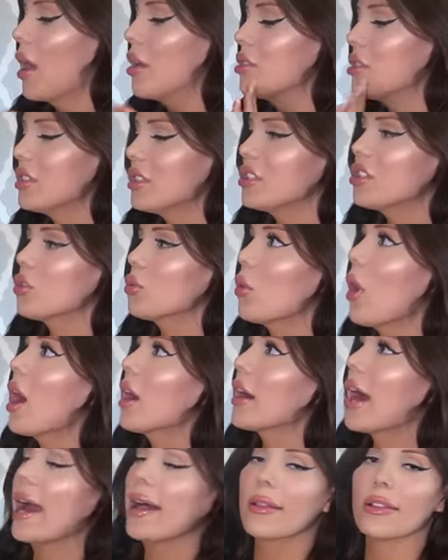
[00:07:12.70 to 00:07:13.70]
So this is a
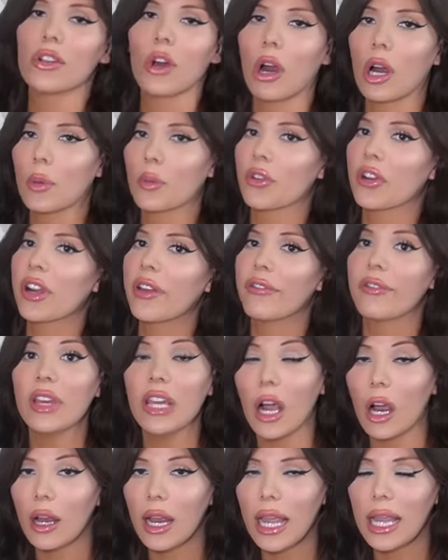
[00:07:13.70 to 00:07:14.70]
Rock Island Armory
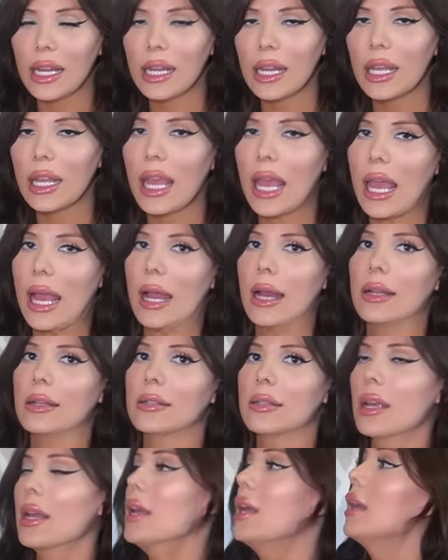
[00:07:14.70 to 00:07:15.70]
V R eighty,
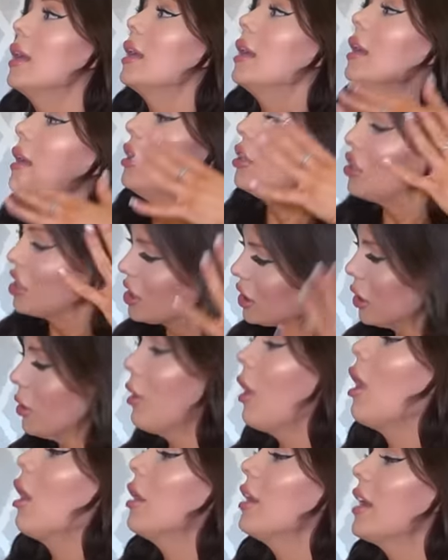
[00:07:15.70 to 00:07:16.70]
and she's a little
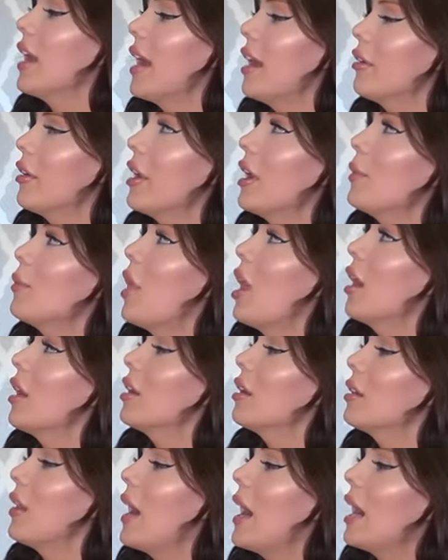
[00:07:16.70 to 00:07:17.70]
hard to carry, I'm not
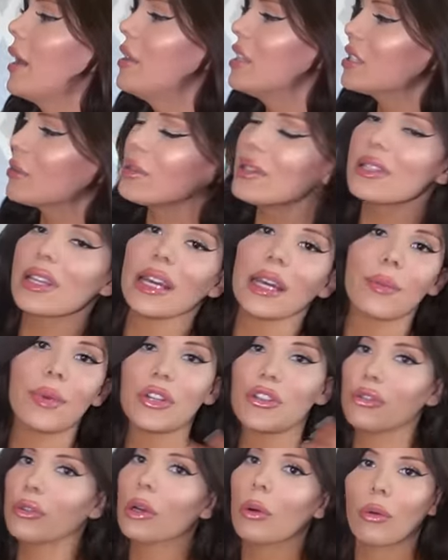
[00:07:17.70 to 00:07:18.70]
gonna lie. This one's like,
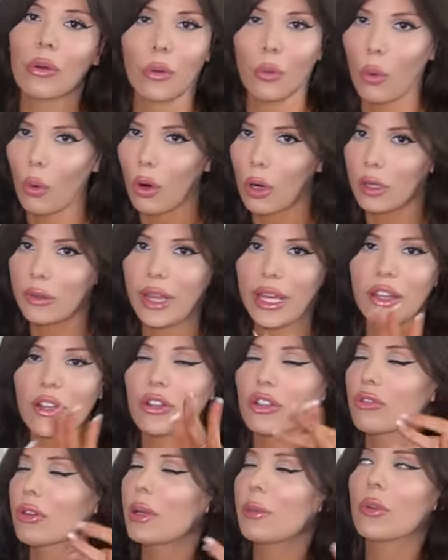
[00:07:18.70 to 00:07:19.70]
bitch, you going to war. Like,
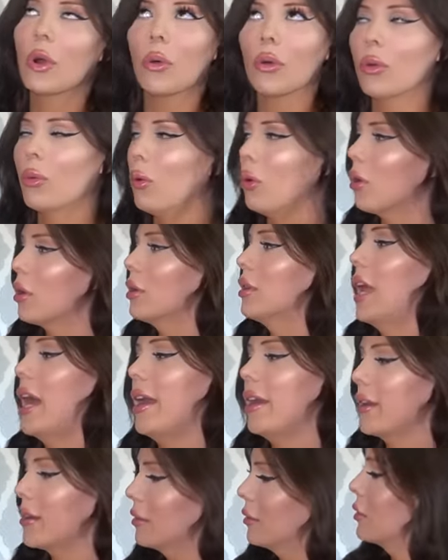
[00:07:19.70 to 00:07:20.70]
you're straight up going to war,
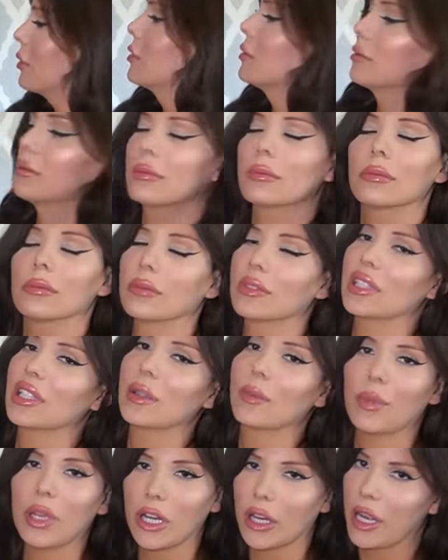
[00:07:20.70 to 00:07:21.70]
like,
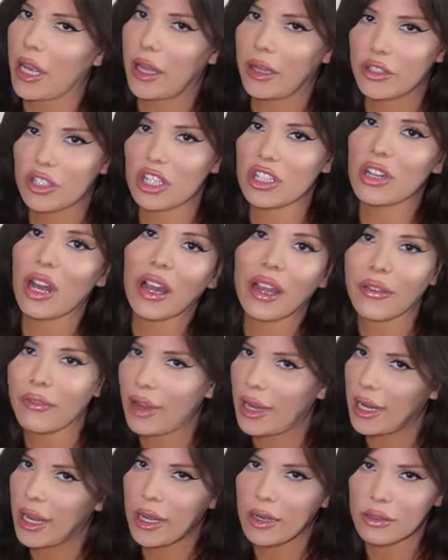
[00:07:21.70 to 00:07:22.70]
period. She's not
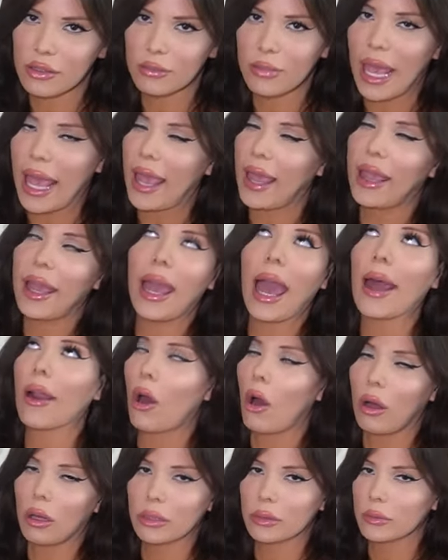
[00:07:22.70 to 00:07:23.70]
convenient at
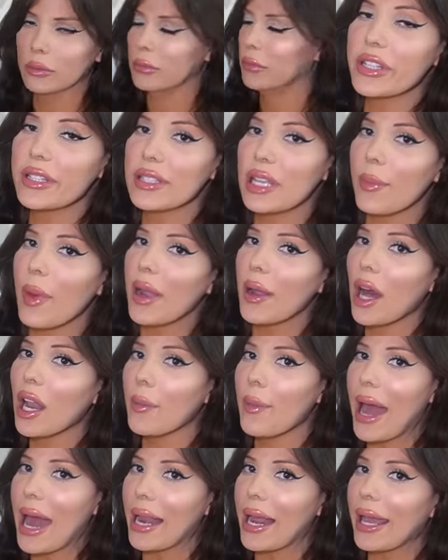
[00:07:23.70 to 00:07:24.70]
all. It's a
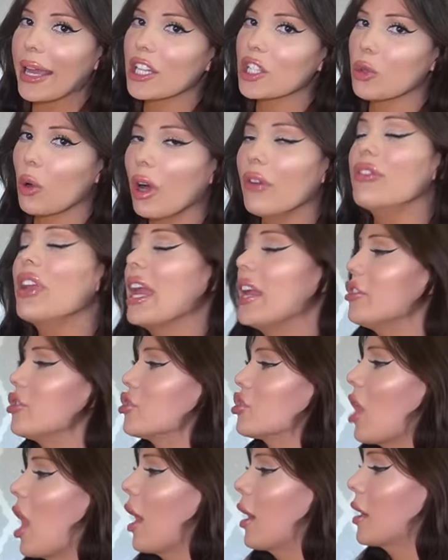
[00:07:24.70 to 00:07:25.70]
semi-automatic twelve gauge
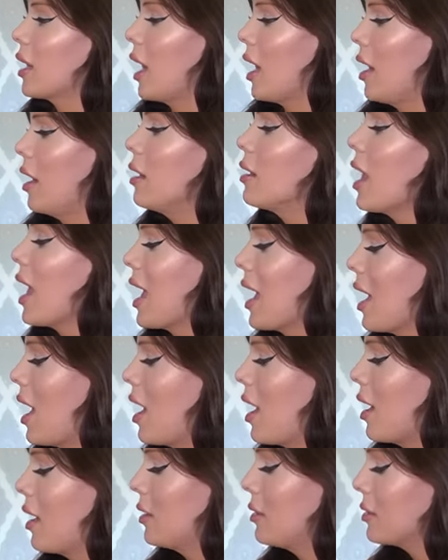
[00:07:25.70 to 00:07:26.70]
shotgun,
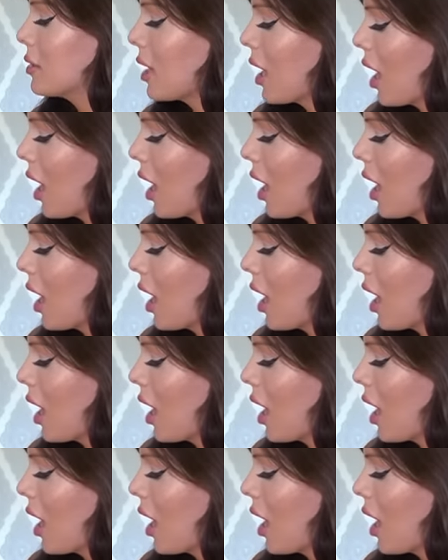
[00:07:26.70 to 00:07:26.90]
and